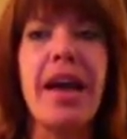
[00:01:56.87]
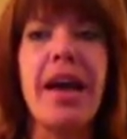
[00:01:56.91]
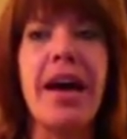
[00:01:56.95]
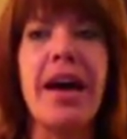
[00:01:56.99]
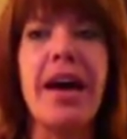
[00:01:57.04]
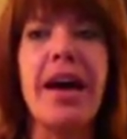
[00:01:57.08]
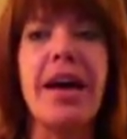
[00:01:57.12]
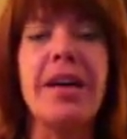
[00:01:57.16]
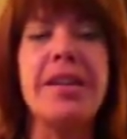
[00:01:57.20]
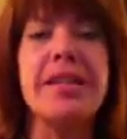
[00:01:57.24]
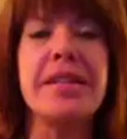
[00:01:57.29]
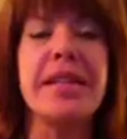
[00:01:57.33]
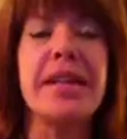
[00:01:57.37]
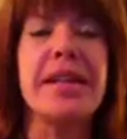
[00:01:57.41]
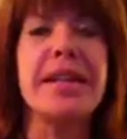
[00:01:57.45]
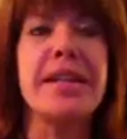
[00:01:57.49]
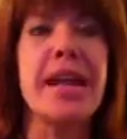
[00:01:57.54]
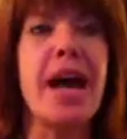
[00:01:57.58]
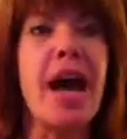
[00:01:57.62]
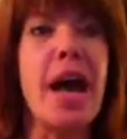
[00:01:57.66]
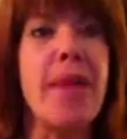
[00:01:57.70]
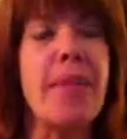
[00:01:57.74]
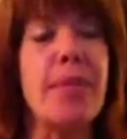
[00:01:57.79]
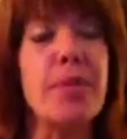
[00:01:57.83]
to get
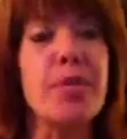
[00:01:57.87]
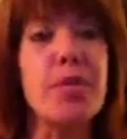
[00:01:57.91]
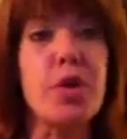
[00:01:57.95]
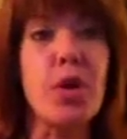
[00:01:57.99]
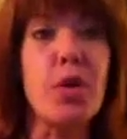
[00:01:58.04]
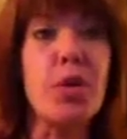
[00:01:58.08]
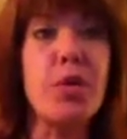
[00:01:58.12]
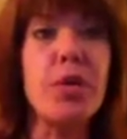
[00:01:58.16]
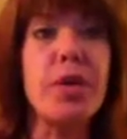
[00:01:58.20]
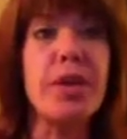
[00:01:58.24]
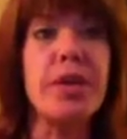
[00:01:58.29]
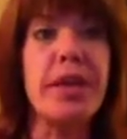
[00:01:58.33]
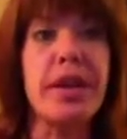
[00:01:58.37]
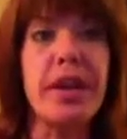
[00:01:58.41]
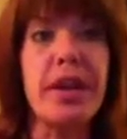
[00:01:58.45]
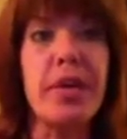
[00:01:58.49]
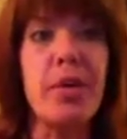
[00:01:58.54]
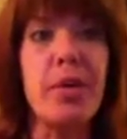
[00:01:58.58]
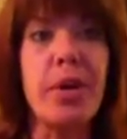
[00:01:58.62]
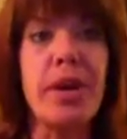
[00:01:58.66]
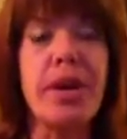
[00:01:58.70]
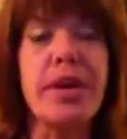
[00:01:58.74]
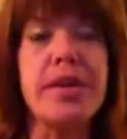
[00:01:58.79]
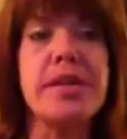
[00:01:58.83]
the hypertrophy that I
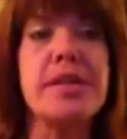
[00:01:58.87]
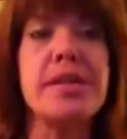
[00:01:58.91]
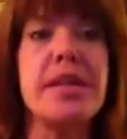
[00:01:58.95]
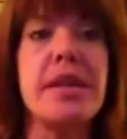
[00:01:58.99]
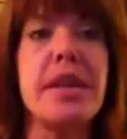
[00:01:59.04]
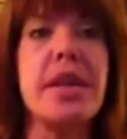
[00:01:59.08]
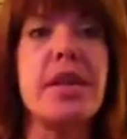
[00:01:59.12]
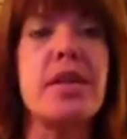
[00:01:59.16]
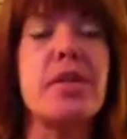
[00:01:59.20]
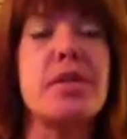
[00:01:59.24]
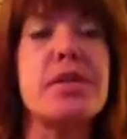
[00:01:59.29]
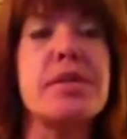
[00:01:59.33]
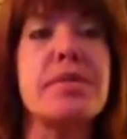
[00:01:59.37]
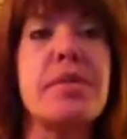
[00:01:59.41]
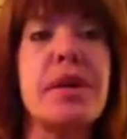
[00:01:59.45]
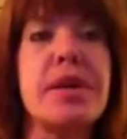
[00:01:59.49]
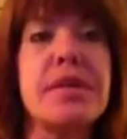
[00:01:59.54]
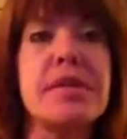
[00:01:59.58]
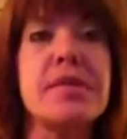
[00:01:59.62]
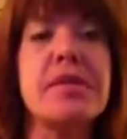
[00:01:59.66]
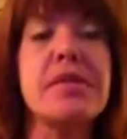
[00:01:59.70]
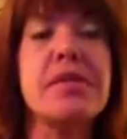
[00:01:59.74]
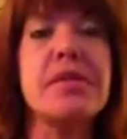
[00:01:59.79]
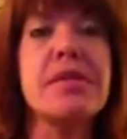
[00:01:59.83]
wanted to see in those
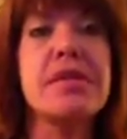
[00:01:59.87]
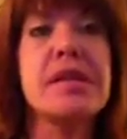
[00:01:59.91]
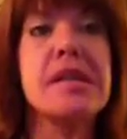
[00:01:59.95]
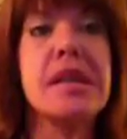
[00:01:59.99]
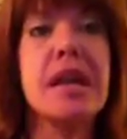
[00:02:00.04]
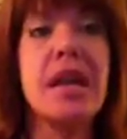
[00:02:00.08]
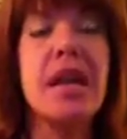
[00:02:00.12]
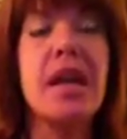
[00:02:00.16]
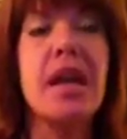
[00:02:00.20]
muscles.